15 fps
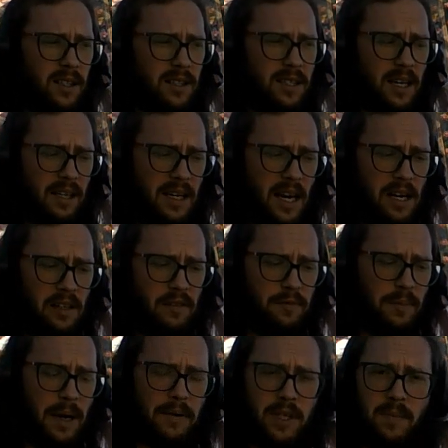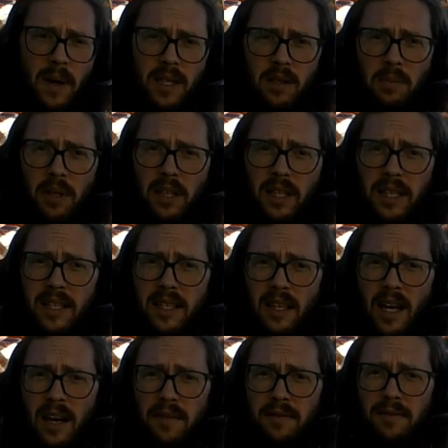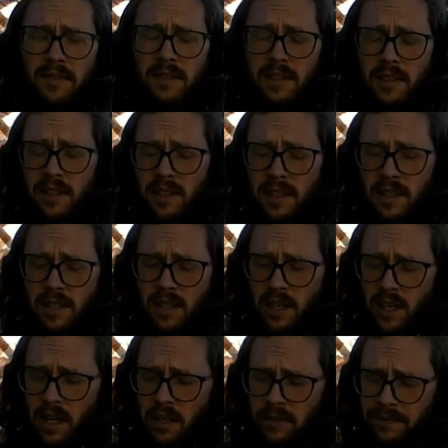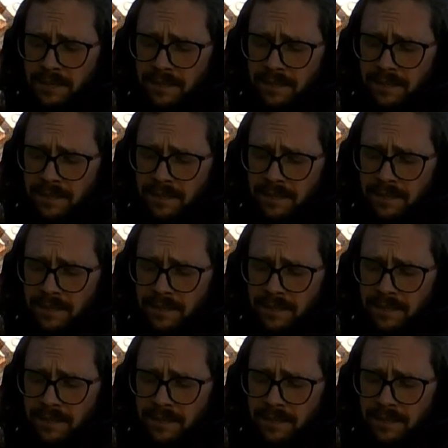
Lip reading: take care of my responsibilities in life? You know?